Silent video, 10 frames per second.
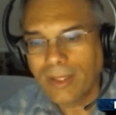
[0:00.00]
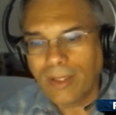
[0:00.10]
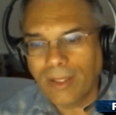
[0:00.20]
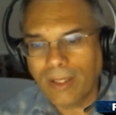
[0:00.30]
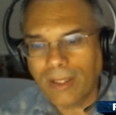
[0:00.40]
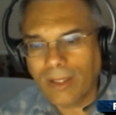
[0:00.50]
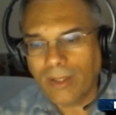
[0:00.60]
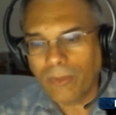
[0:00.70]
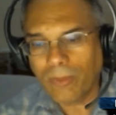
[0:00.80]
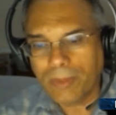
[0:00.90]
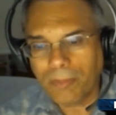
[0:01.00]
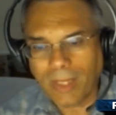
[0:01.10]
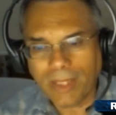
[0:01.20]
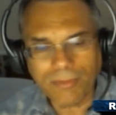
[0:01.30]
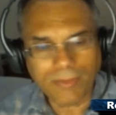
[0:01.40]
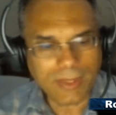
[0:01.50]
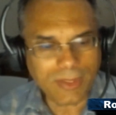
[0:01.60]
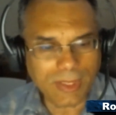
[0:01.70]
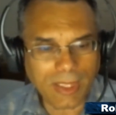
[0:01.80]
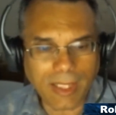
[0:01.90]
what my friend
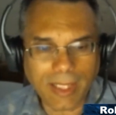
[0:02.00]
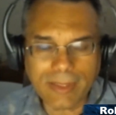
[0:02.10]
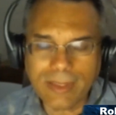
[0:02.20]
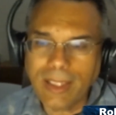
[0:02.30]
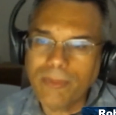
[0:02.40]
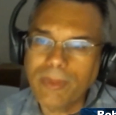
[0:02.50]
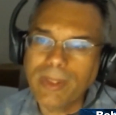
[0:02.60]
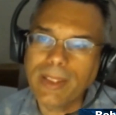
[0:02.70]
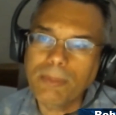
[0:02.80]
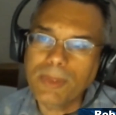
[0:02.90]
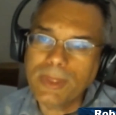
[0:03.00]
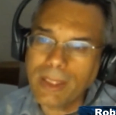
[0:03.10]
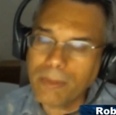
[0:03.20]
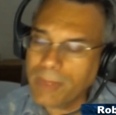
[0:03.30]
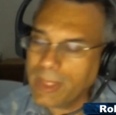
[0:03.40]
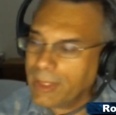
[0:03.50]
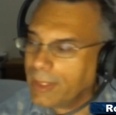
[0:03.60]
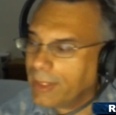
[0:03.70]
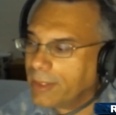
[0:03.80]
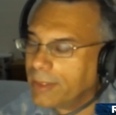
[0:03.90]
said last night really upset me,
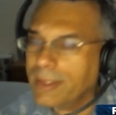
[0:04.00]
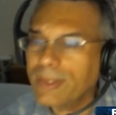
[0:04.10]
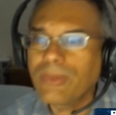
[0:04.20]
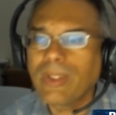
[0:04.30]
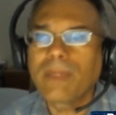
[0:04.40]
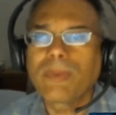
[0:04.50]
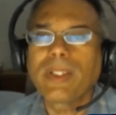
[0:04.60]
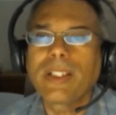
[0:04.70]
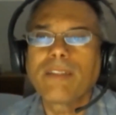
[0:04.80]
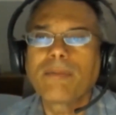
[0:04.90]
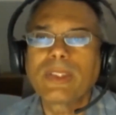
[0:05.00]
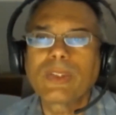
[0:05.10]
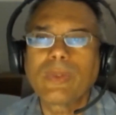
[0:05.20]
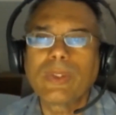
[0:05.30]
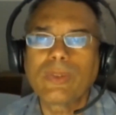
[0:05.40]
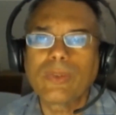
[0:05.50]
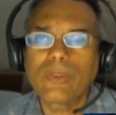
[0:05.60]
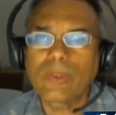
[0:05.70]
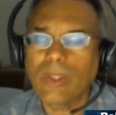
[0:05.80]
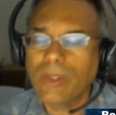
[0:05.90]
and this driver ahead of me is going too
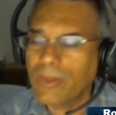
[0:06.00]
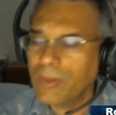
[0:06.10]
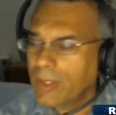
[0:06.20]
slow,